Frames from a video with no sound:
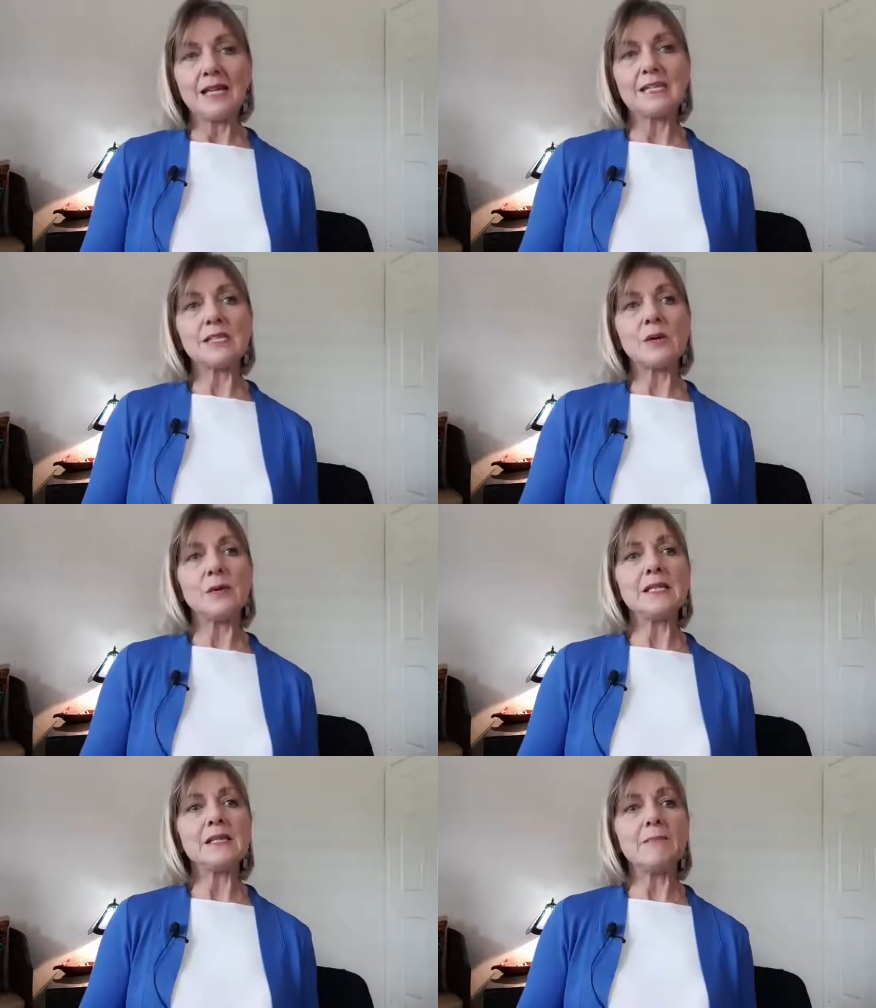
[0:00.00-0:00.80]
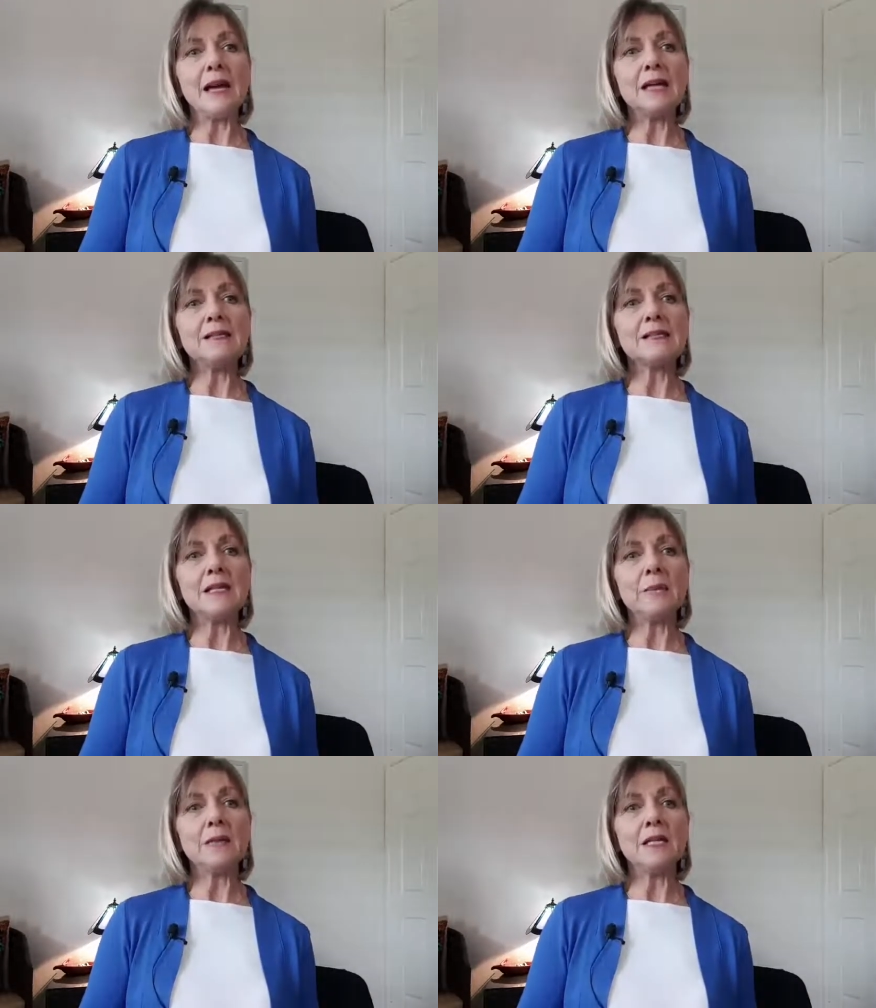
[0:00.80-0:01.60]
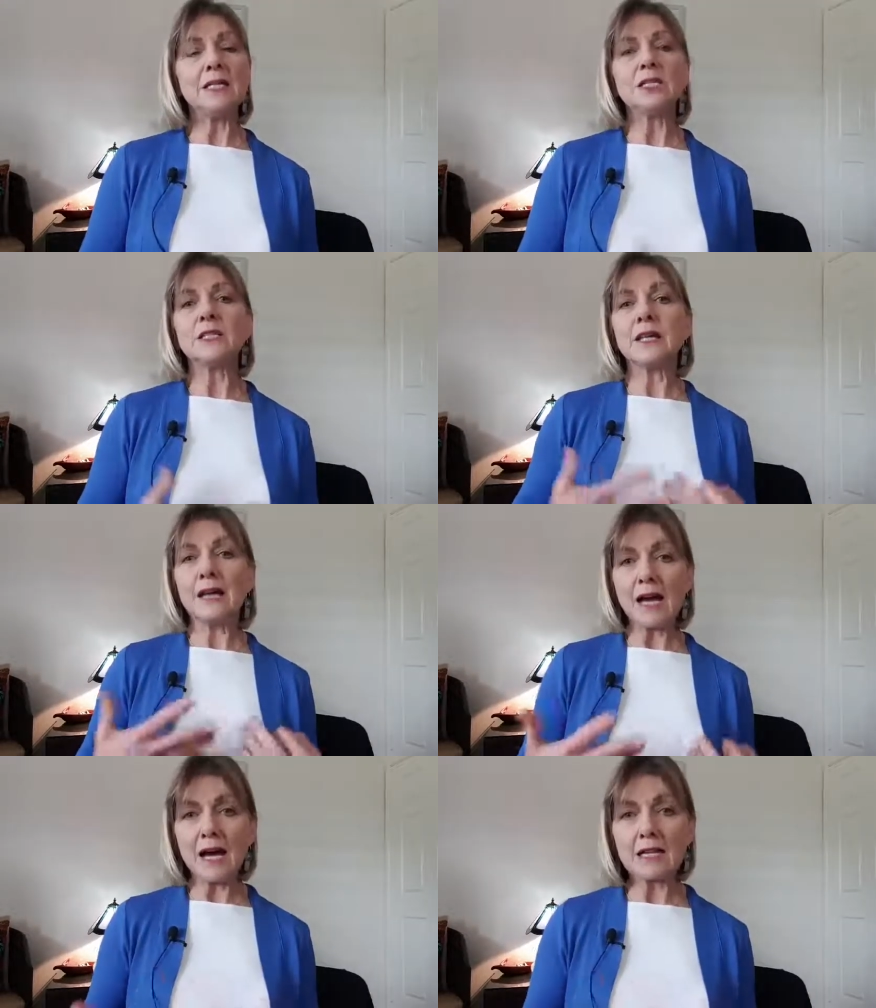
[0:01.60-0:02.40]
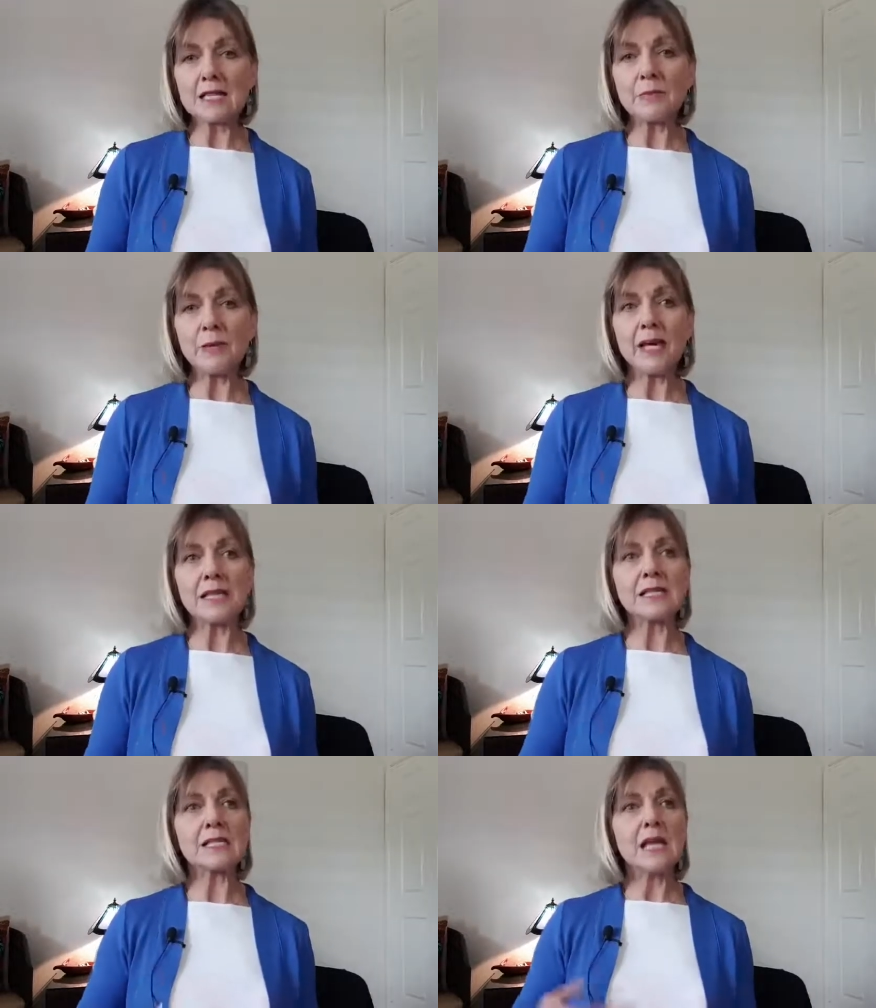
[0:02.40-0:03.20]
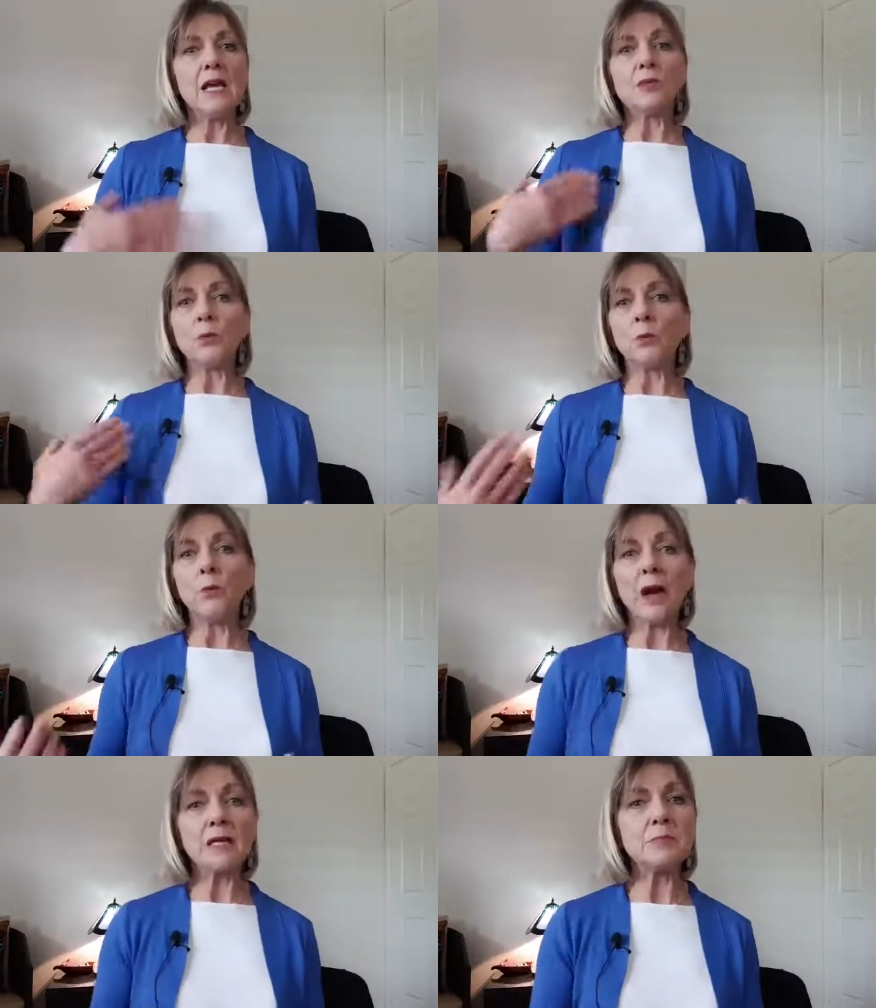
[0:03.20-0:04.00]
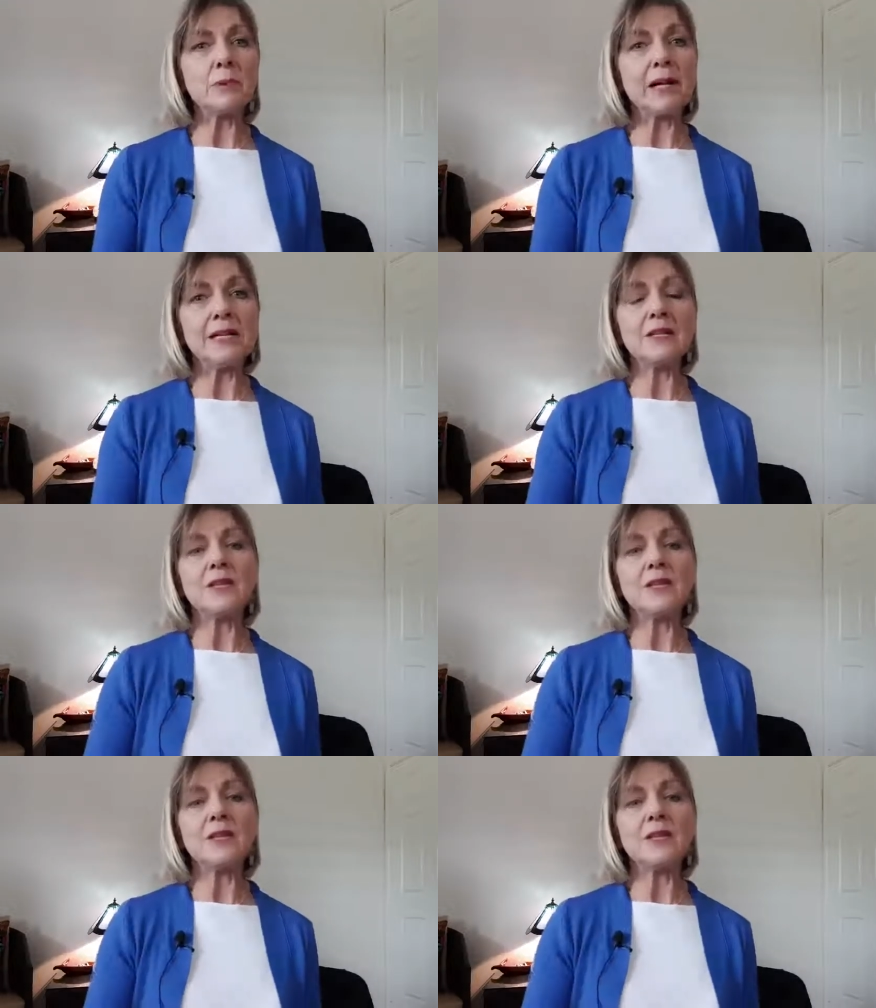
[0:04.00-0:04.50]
So it's about stepping into that heart space, the right brain